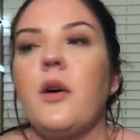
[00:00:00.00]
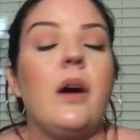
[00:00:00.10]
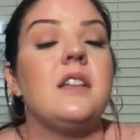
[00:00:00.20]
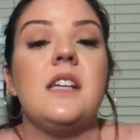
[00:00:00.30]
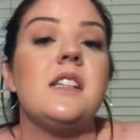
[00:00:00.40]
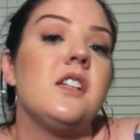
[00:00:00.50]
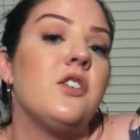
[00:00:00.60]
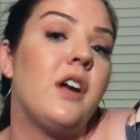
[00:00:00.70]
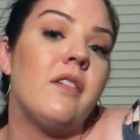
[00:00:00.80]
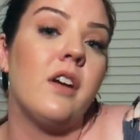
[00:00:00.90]
You know, on days that
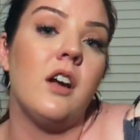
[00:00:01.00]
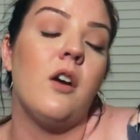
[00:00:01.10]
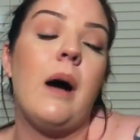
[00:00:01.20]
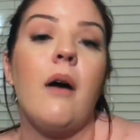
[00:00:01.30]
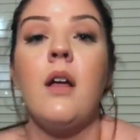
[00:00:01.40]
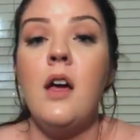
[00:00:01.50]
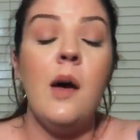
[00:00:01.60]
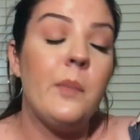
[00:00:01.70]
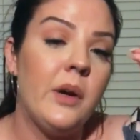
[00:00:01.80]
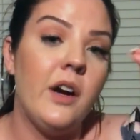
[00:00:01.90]
you're not even going to go out,
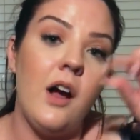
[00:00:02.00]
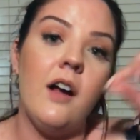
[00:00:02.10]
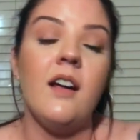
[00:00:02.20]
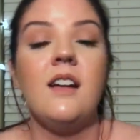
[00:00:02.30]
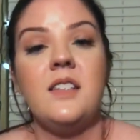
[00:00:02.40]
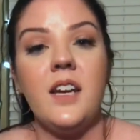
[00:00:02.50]
put it on,